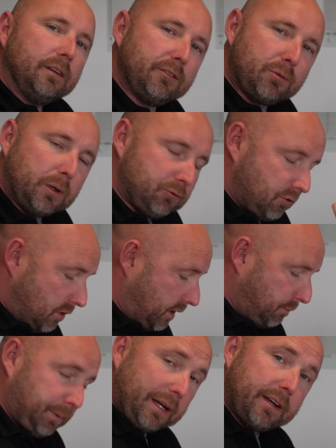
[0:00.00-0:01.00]
Everyone,
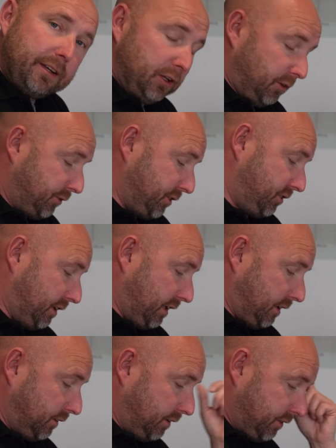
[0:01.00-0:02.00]
right back in the office
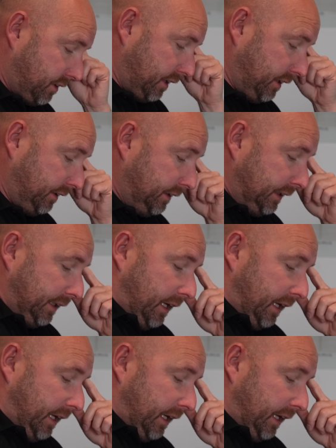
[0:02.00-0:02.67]
now, another day.